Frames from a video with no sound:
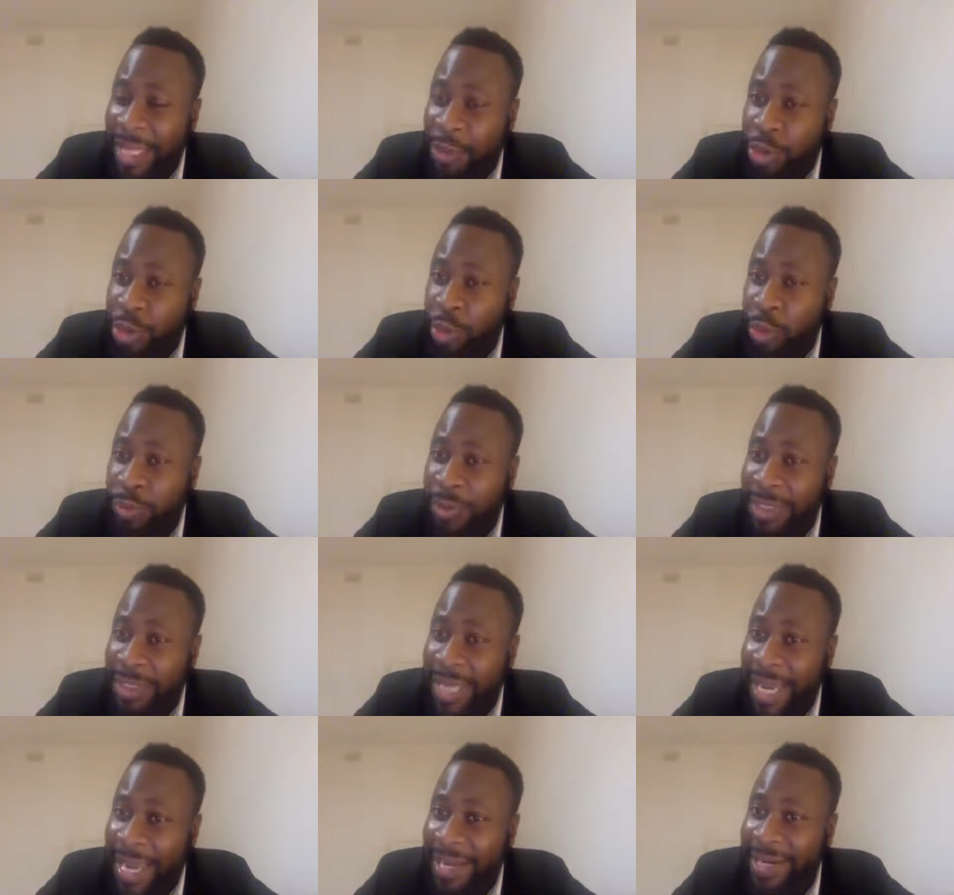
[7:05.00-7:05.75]
taught
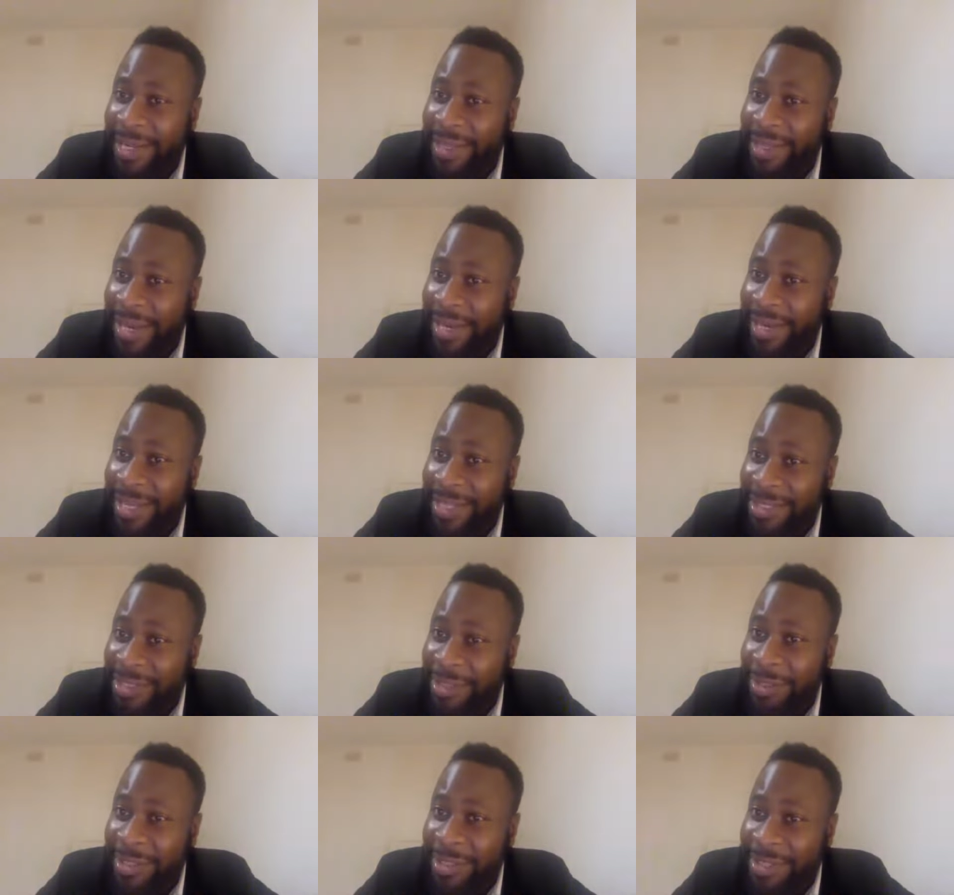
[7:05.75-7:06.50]
daily. They
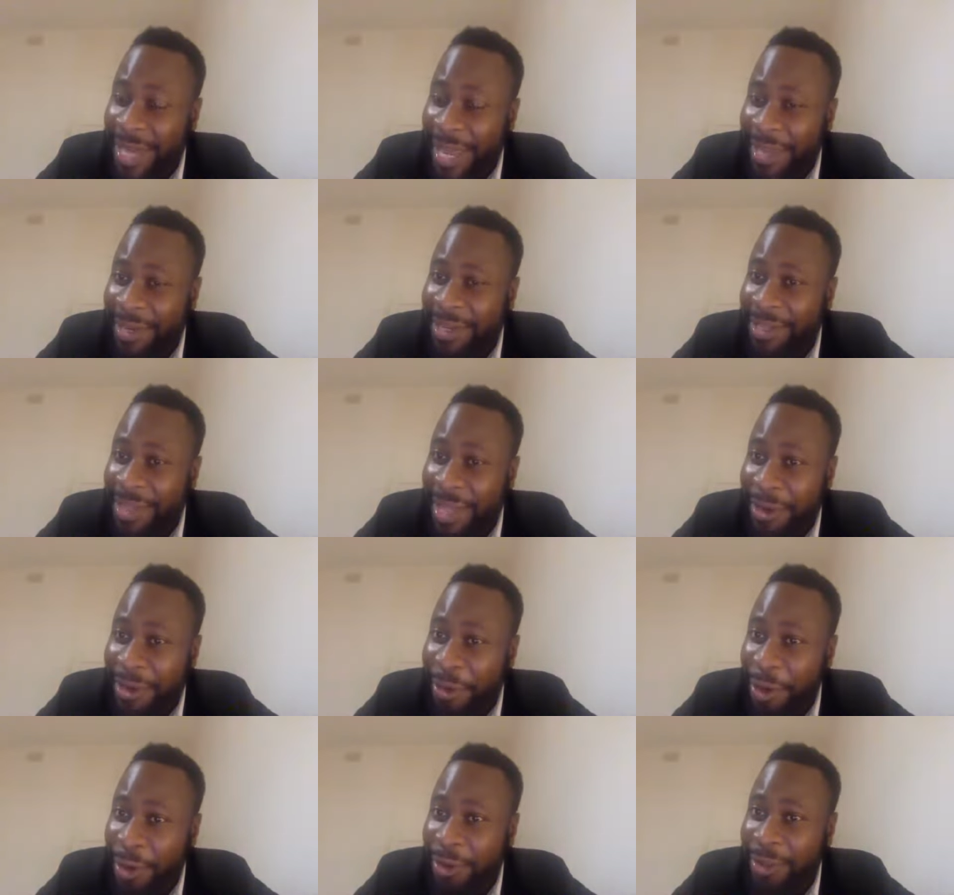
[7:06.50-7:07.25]
listened daily.
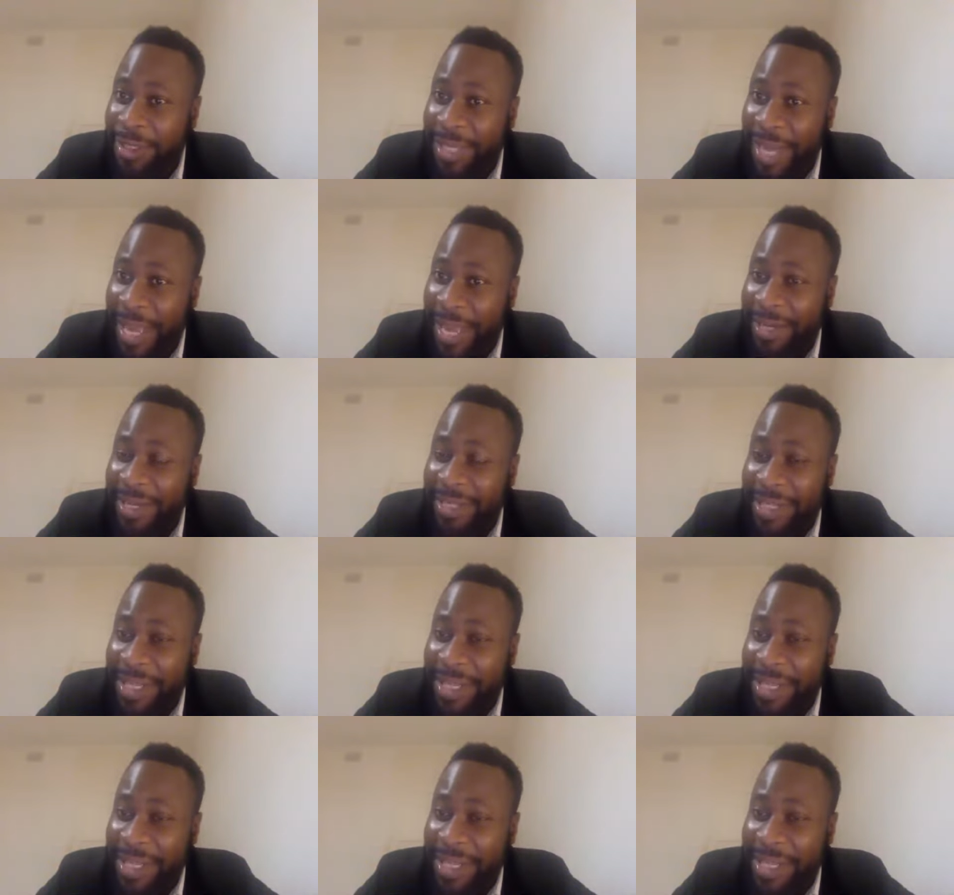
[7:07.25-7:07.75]
They learnt daily.